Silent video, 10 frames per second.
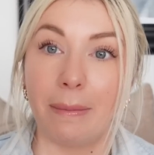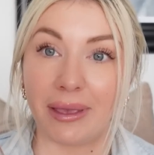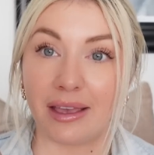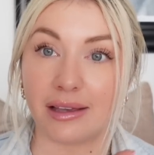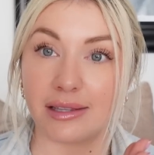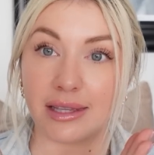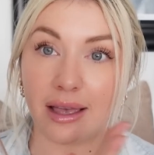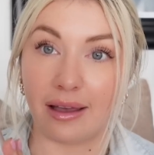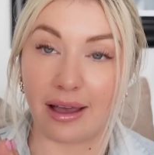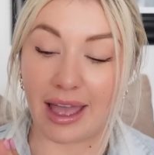because
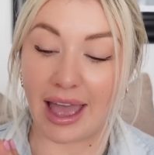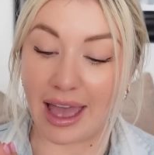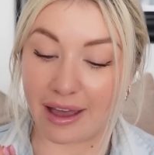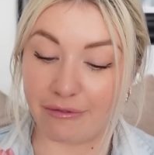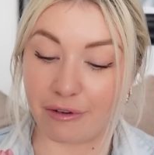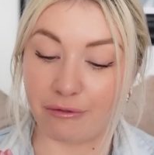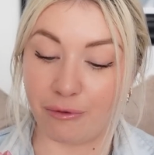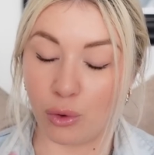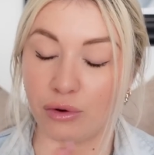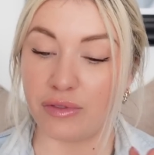I have
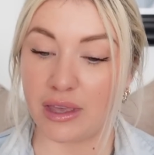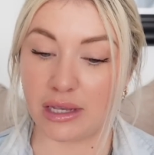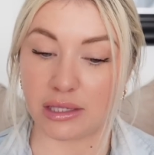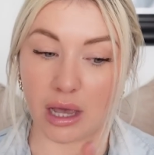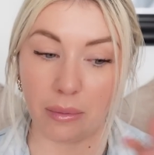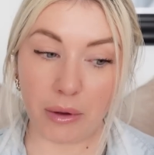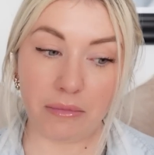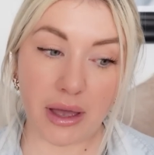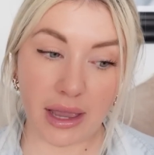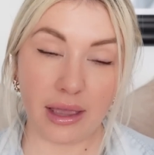4 of these up on
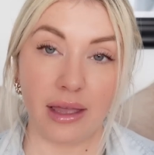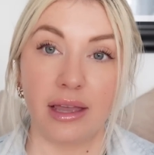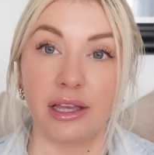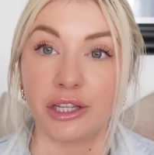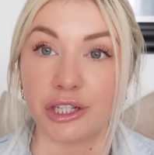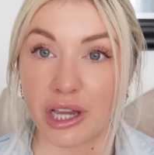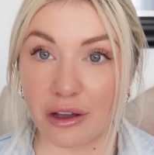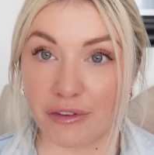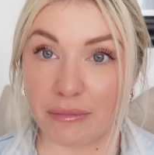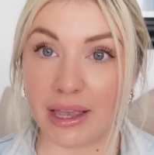my
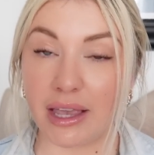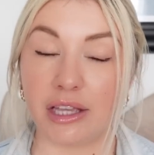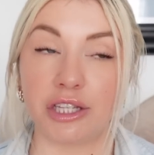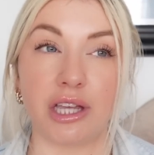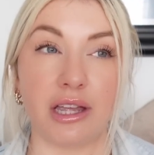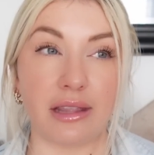shelf in my kitchen.